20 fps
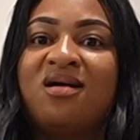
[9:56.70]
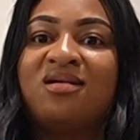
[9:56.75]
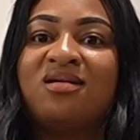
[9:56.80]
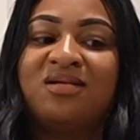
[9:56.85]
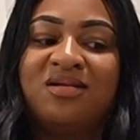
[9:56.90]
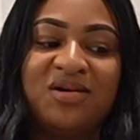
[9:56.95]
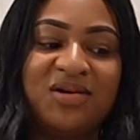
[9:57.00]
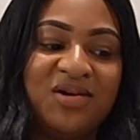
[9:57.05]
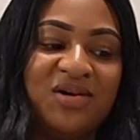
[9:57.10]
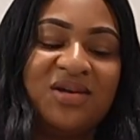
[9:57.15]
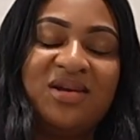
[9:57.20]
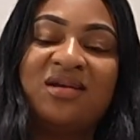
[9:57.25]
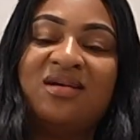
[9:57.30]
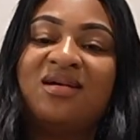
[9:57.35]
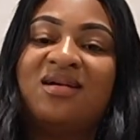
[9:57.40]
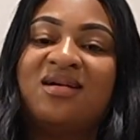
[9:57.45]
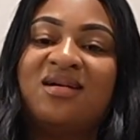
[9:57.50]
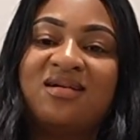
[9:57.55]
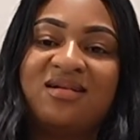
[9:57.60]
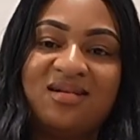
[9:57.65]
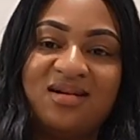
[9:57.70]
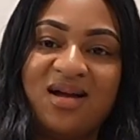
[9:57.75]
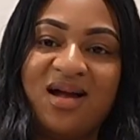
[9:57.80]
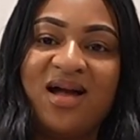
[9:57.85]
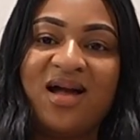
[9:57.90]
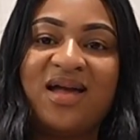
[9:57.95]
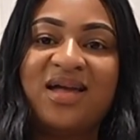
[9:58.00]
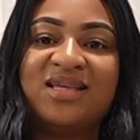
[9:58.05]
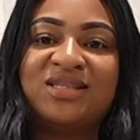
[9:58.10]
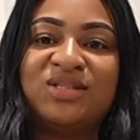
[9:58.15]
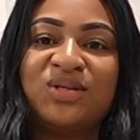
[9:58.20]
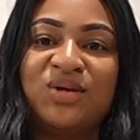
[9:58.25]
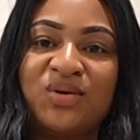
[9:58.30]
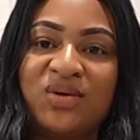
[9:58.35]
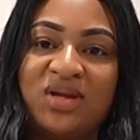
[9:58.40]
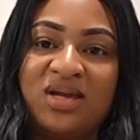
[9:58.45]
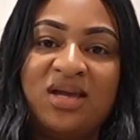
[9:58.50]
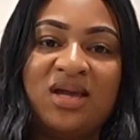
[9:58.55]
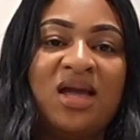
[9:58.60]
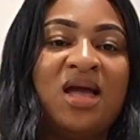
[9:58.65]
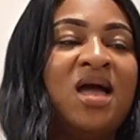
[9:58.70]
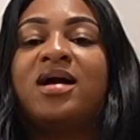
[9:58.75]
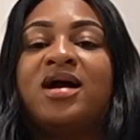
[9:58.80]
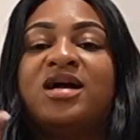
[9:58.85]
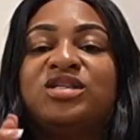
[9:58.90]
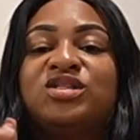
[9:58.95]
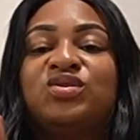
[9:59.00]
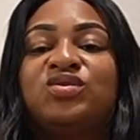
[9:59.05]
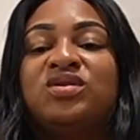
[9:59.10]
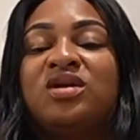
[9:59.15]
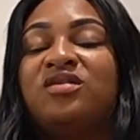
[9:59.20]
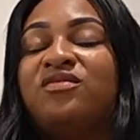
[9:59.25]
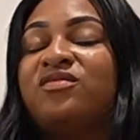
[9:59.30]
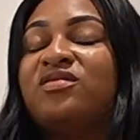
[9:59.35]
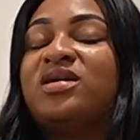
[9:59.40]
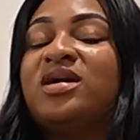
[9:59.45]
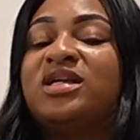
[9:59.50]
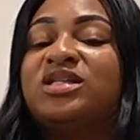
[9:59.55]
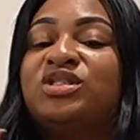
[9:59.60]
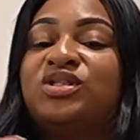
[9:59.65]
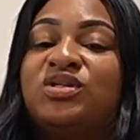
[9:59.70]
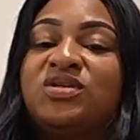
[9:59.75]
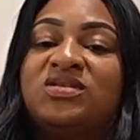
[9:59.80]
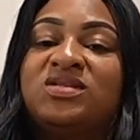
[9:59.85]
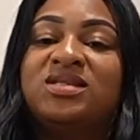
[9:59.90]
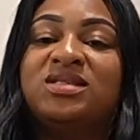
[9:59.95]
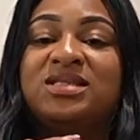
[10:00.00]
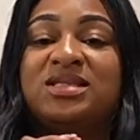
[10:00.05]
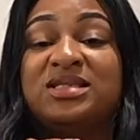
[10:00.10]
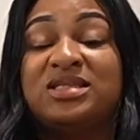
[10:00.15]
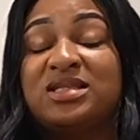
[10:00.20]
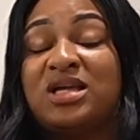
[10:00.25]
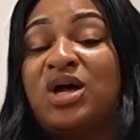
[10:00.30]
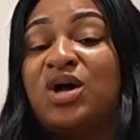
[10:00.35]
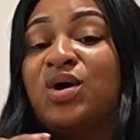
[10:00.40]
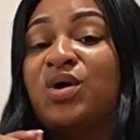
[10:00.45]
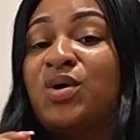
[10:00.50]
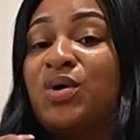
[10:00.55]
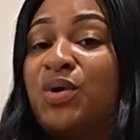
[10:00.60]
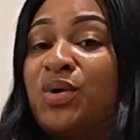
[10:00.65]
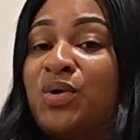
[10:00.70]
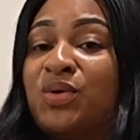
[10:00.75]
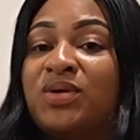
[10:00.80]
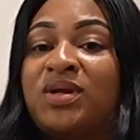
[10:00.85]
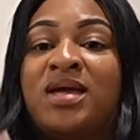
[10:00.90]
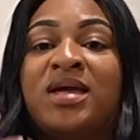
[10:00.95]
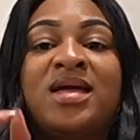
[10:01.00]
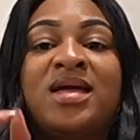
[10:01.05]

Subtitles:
good. guys. Okay, guys, do not forget to use a discount code